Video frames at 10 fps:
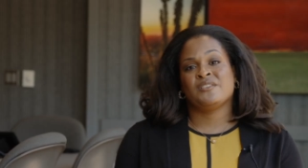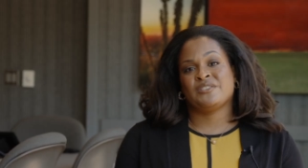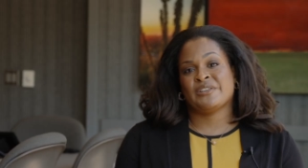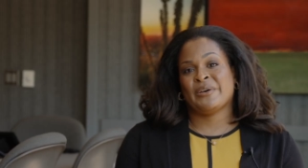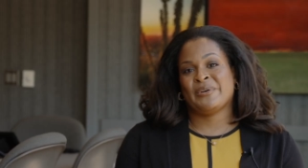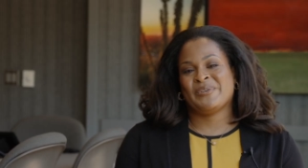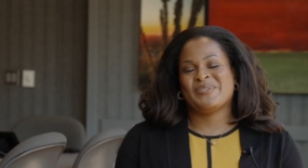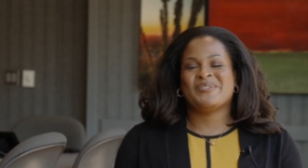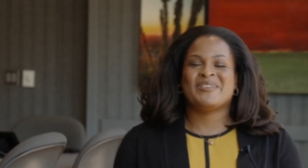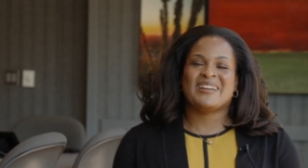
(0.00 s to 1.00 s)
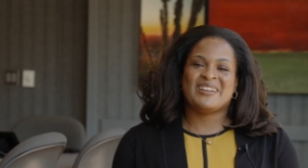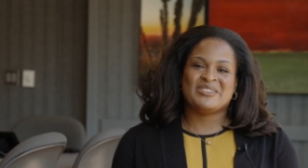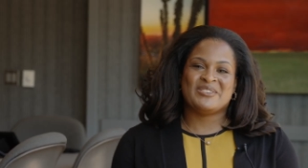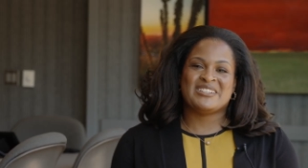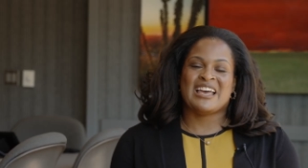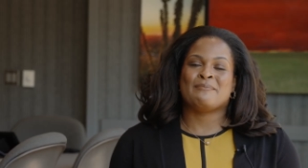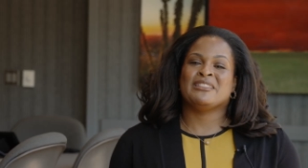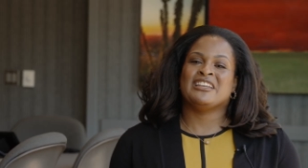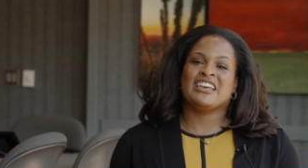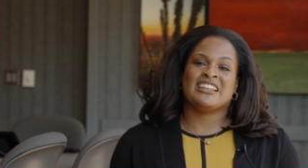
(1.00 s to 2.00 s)
So what I do is
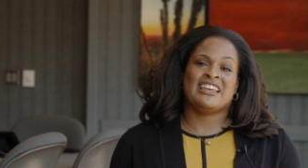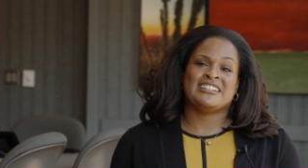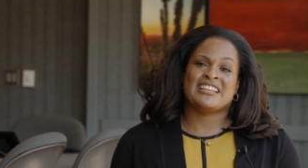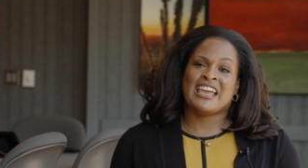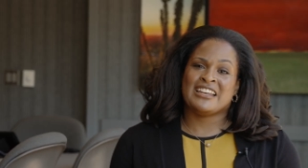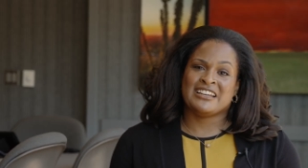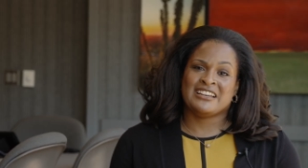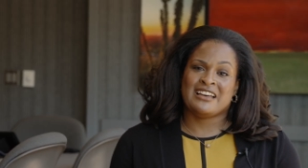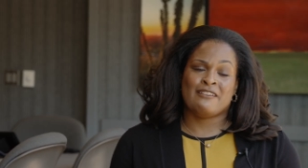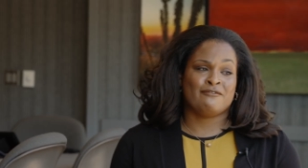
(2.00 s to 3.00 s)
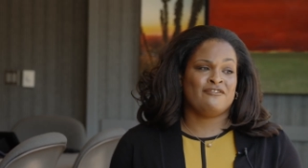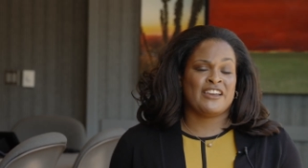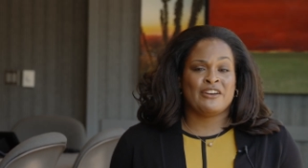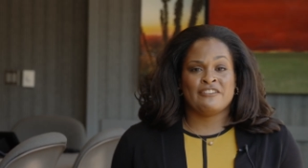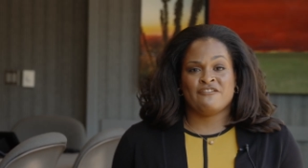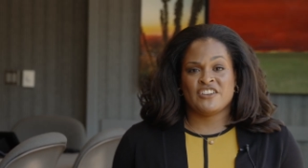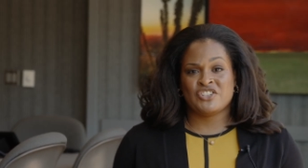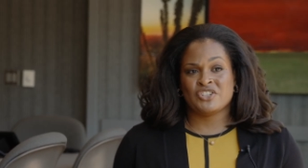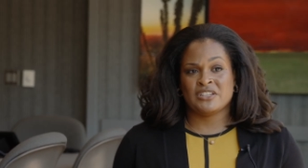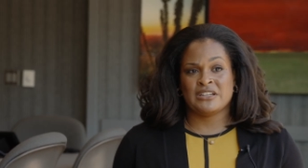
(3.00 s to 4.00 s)
I'm looking at data. I'm very
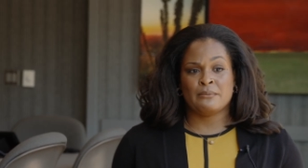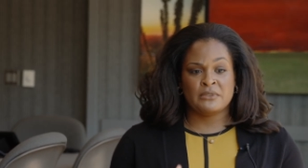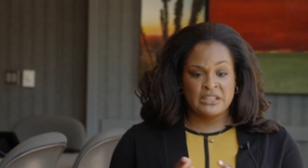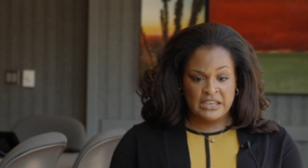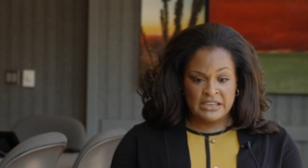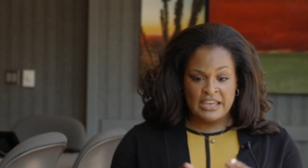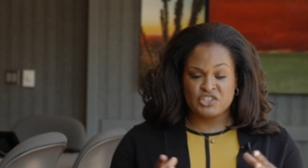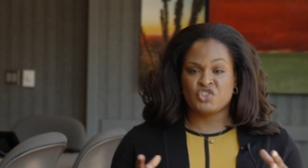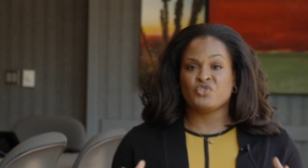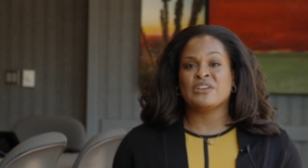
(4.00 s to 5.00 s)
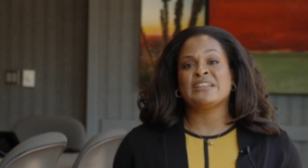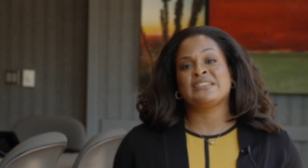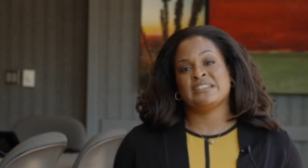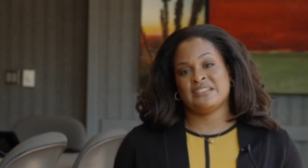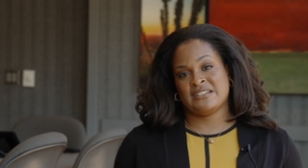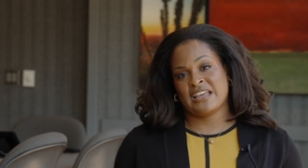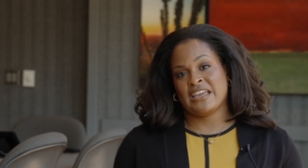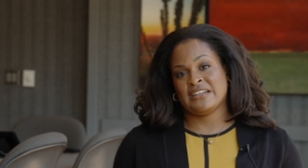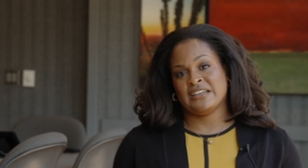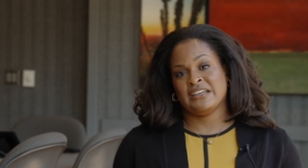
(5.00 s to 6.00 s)
vigilant. I'm looking at trends in the
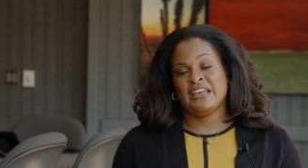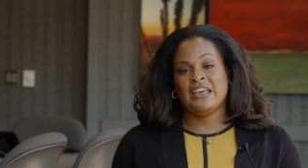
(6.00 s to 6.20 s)
data